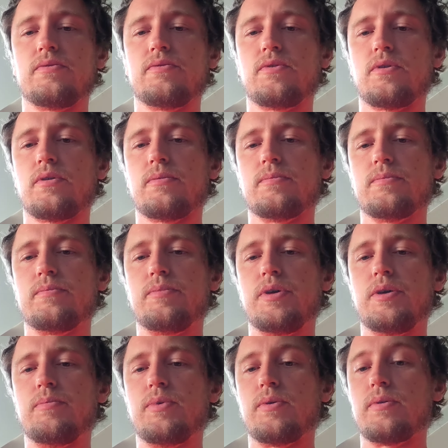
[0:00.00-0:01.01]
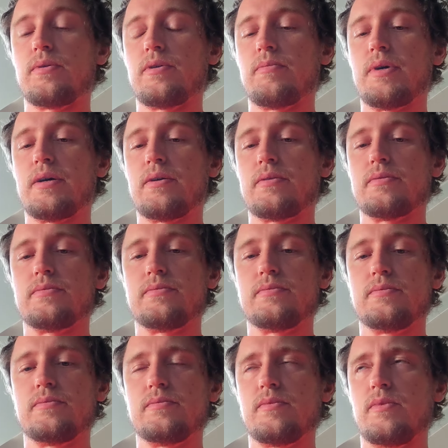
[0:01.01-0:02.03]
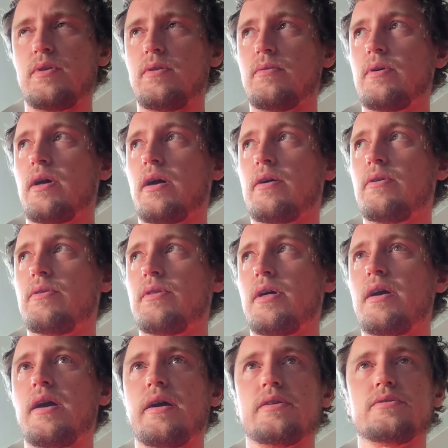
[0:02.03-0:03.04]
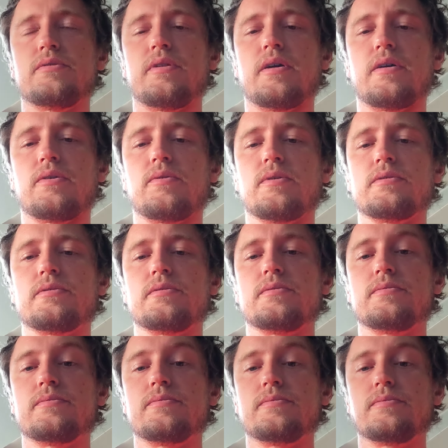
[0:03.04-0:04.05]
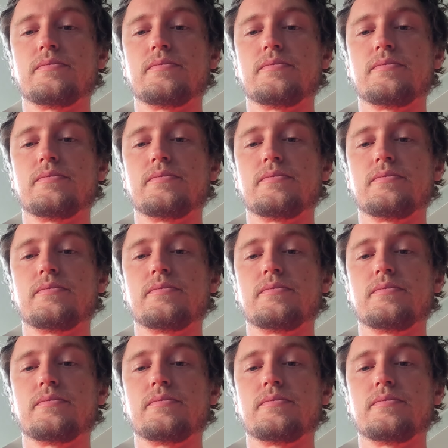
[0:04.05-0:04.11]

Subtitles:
from people about, how they answer that question.